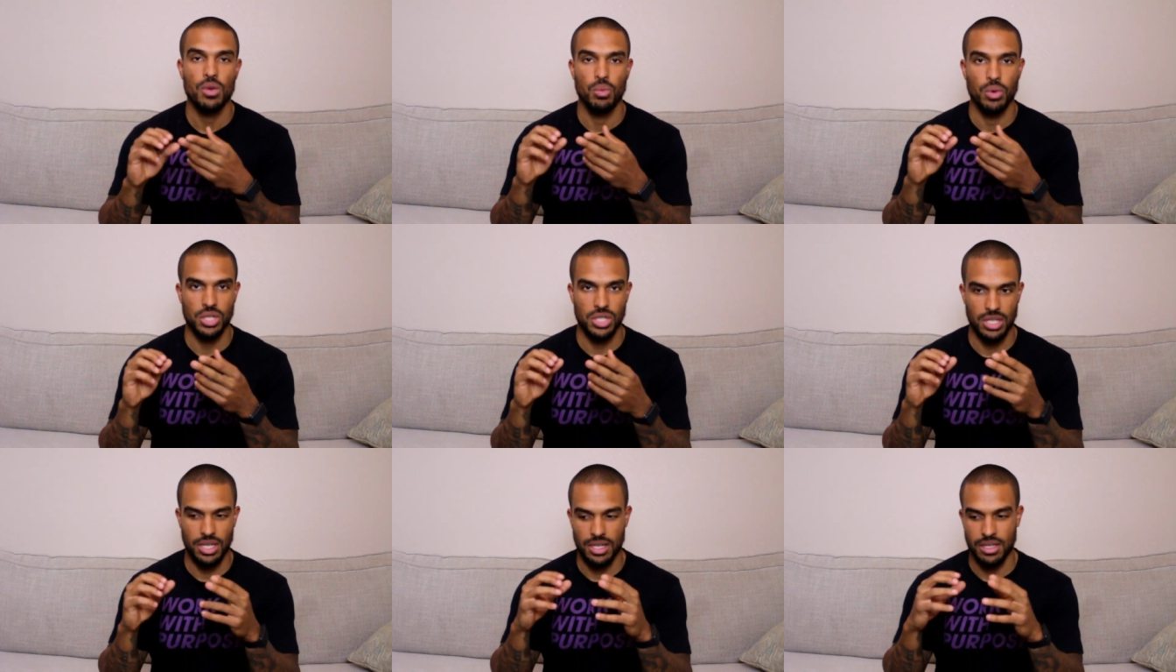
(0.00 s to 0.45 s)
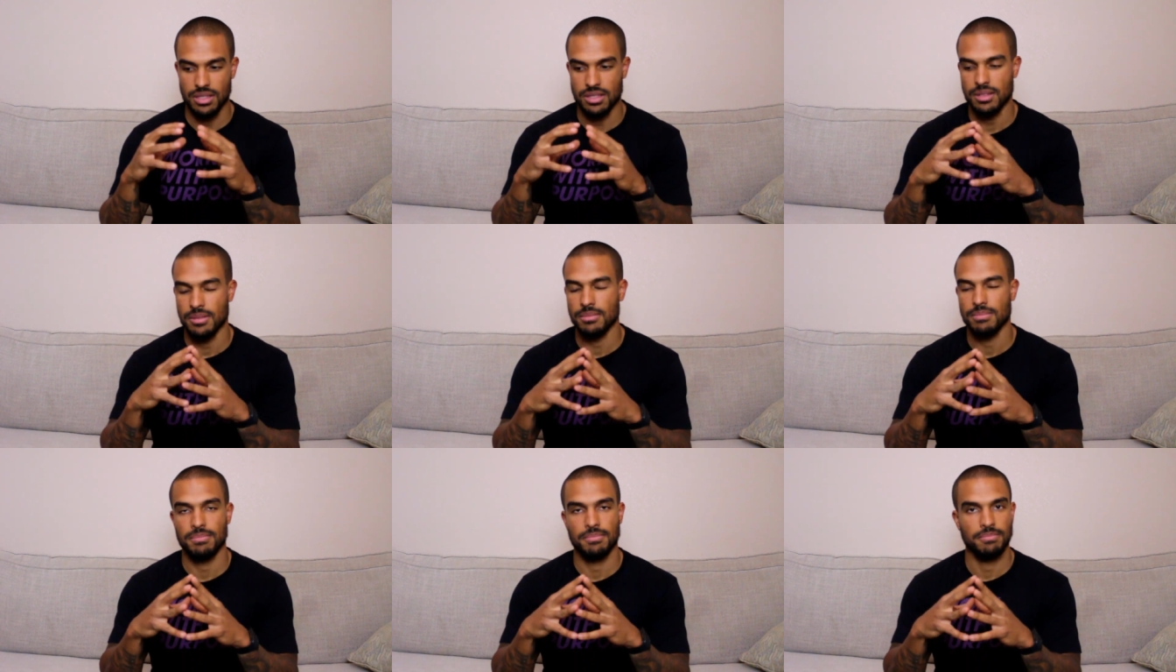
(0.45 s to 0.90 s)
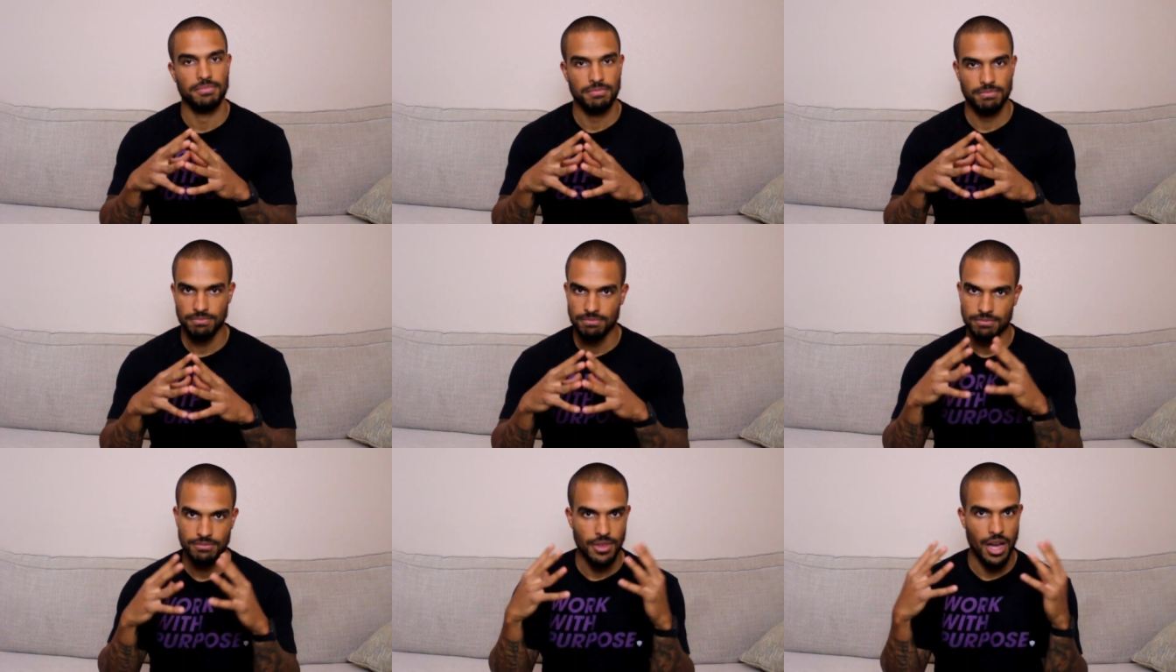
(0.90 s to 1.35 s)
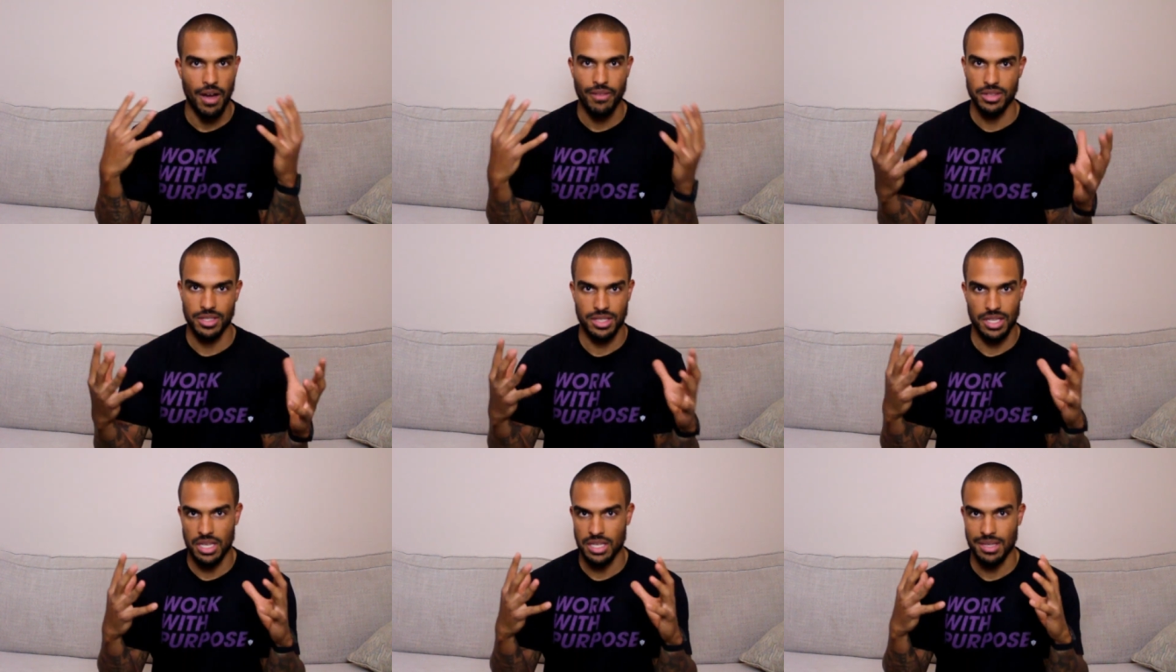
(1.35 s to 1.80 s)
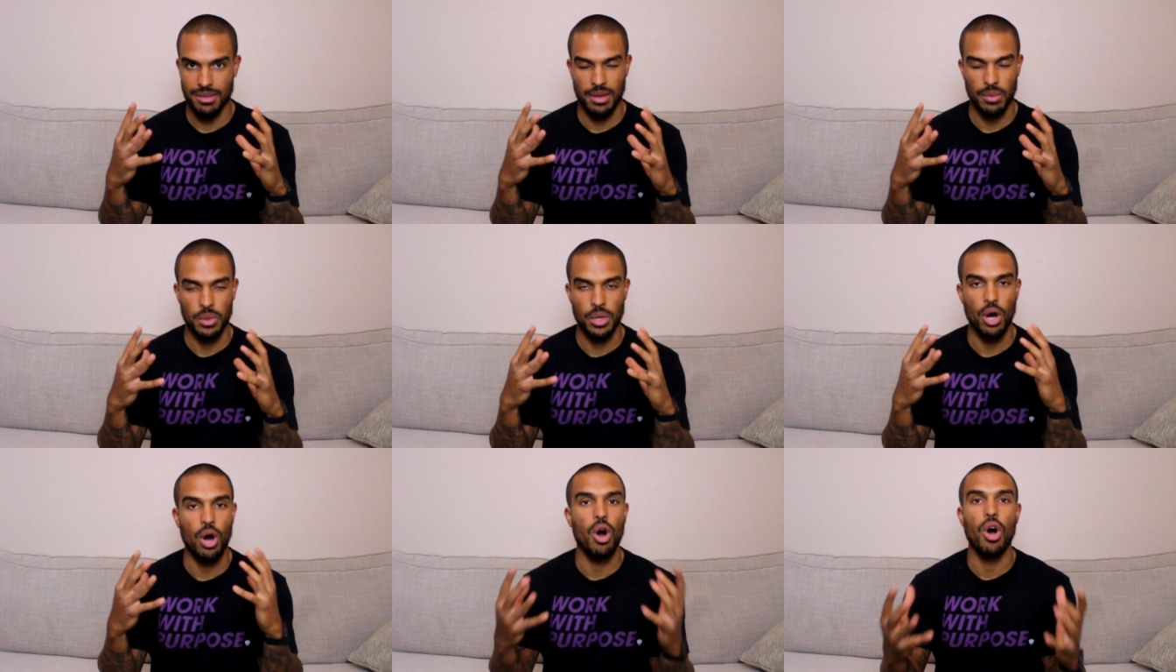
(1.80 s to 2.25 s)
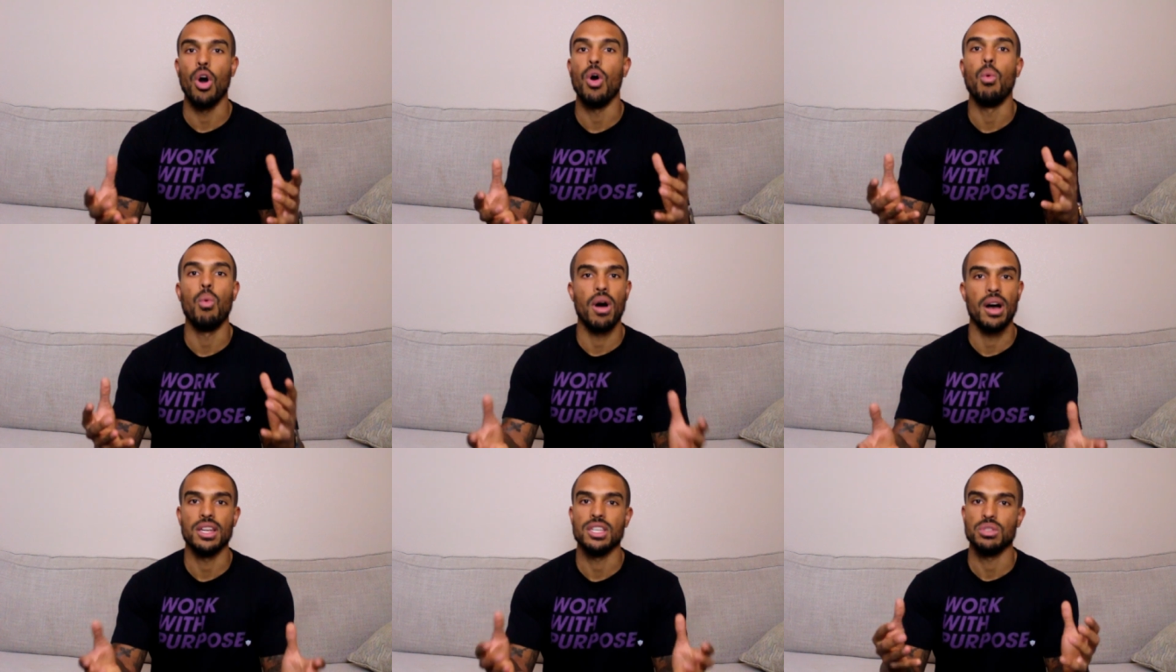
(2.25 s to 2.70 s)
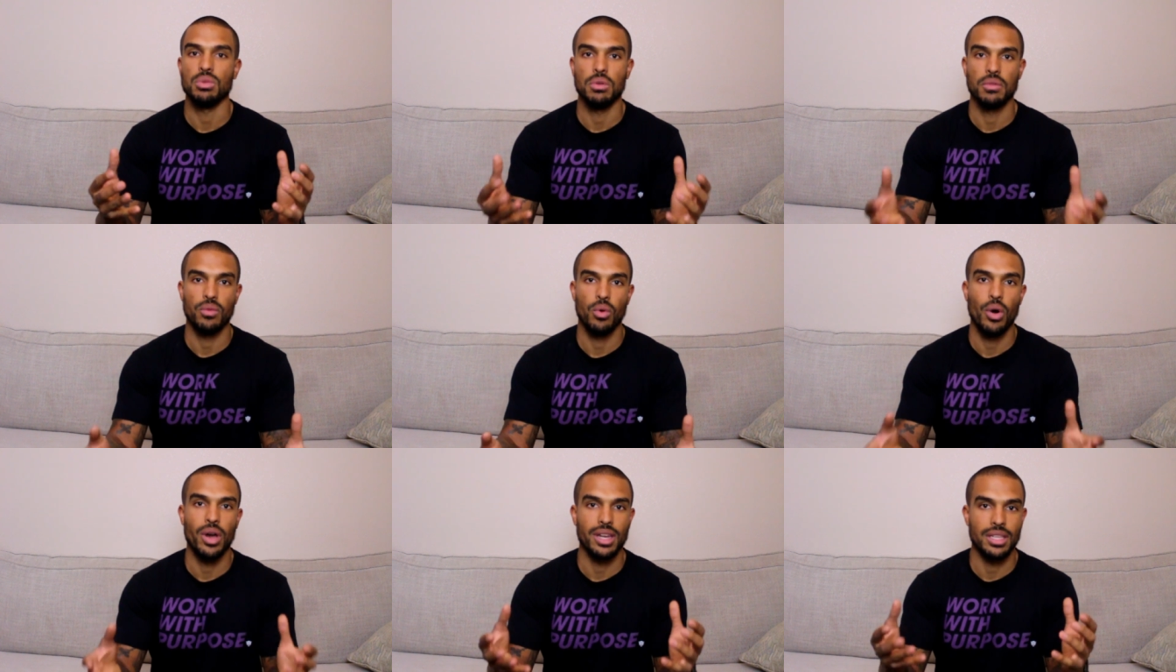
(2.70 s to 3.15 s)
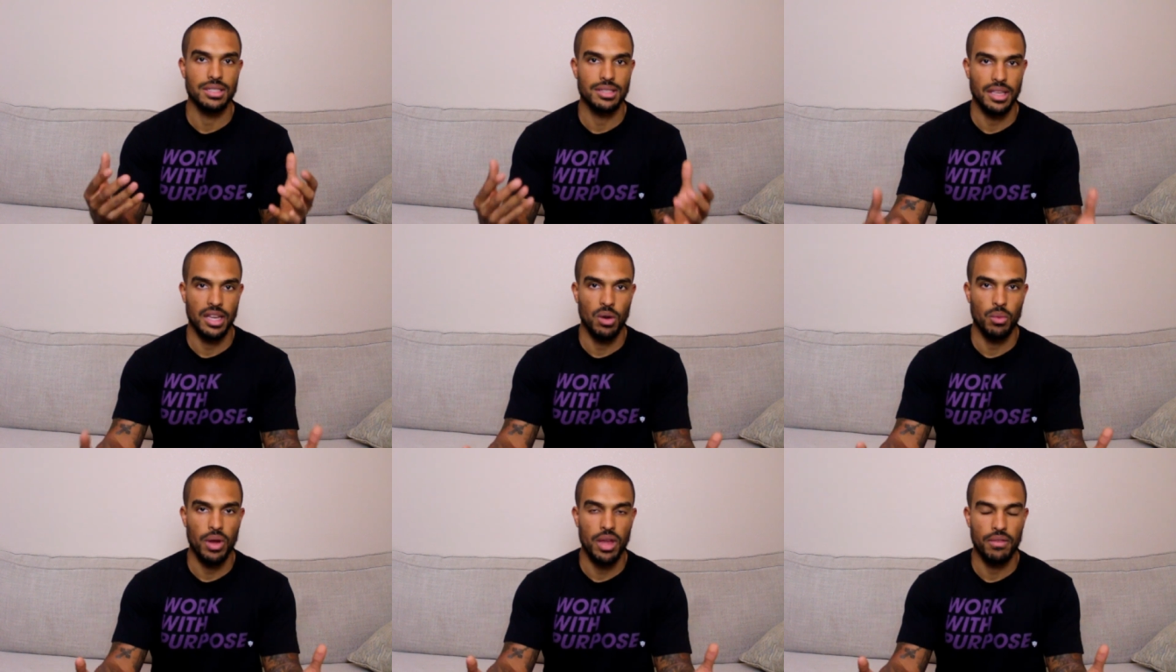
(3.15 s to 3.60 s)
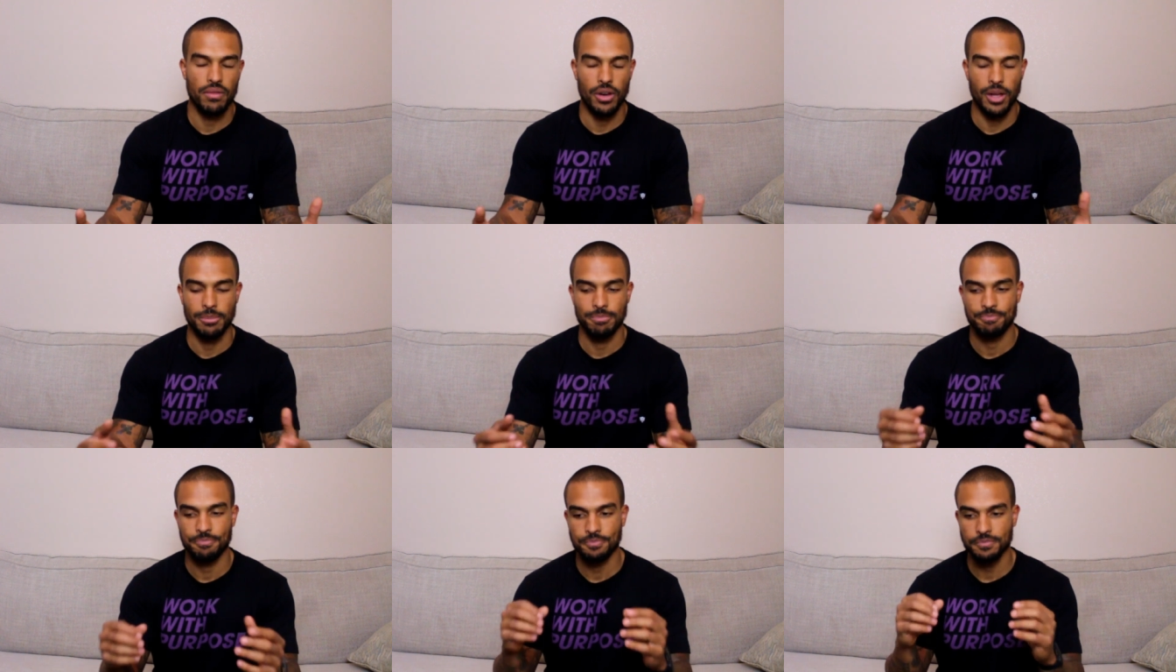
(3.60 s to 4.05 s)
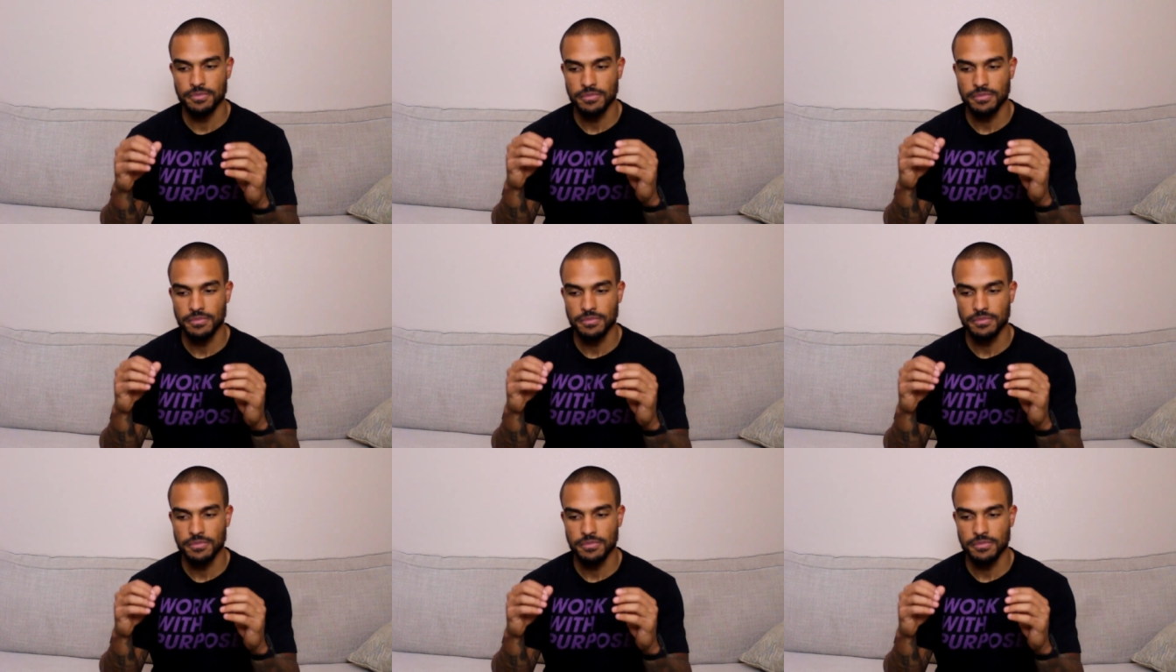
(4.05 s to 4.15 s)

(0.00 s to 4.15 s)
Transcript: which is obviously something we all want to avoid and stay away from.